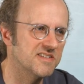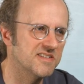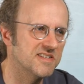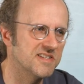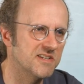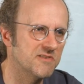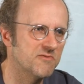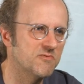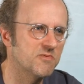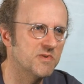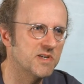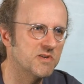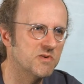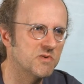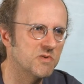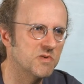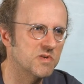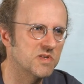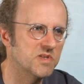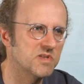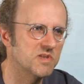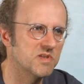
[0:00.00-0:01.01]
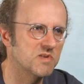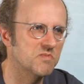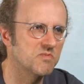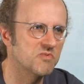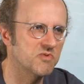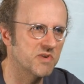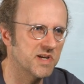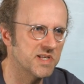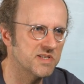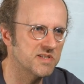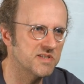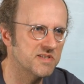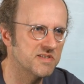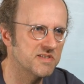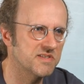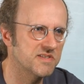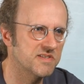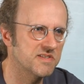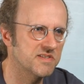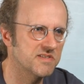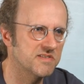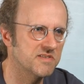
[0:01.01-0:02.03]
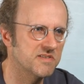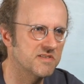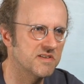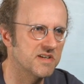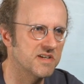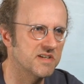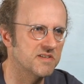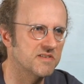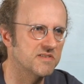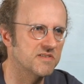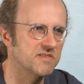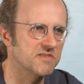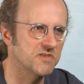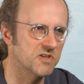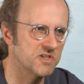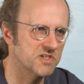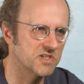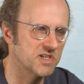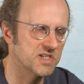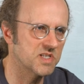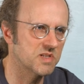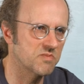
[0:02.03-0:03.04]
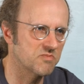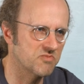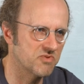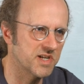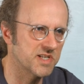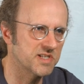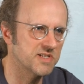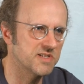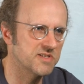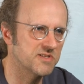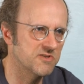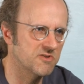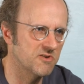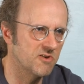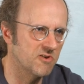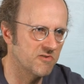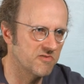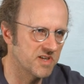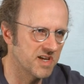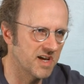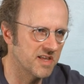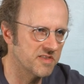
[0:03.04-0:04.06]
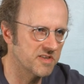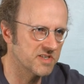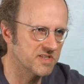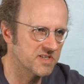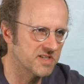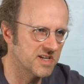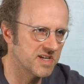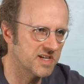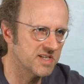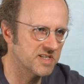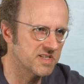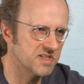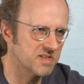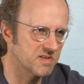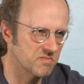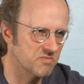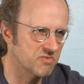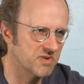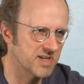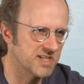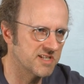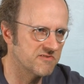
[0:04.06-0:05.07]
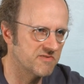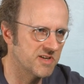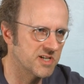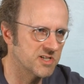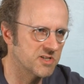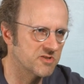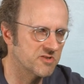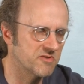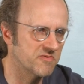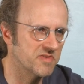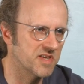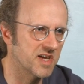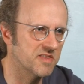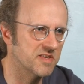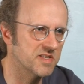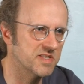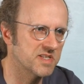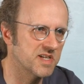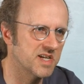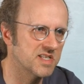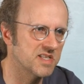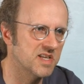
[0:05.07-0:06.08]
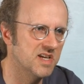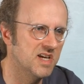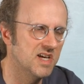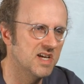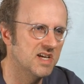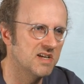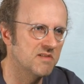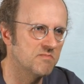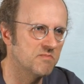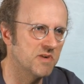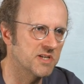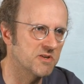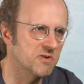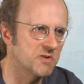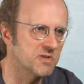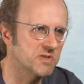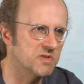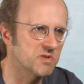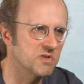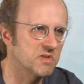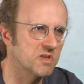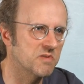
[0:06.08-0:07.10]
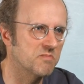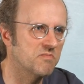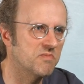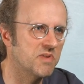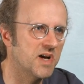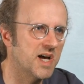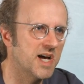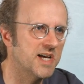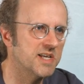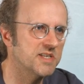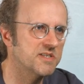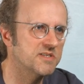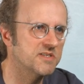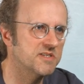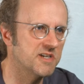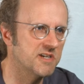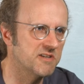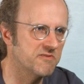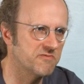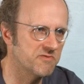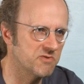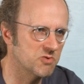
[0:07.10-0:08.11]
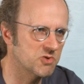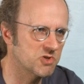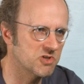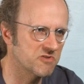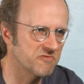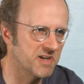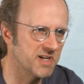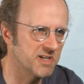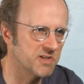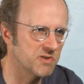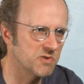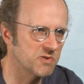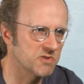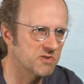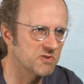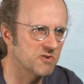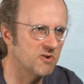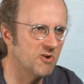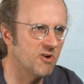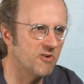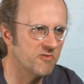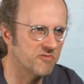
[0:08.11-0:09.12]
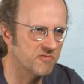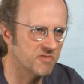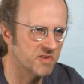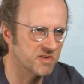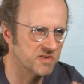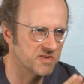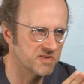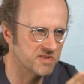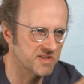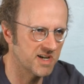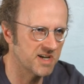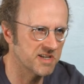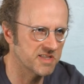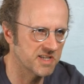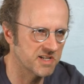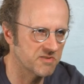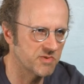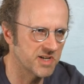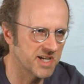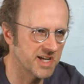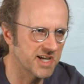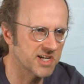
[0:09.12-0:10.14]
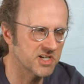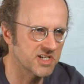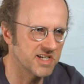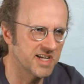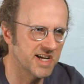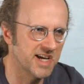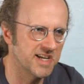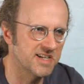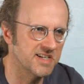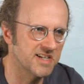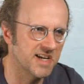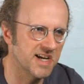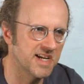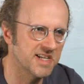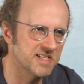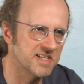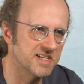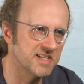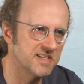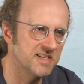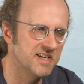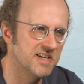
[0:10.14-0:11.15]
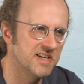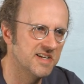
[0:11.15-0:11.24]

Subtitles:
if we use present, not just the present of the other stars, the present values of the other stars, but also the past and future values of the star that we are actually analyzing,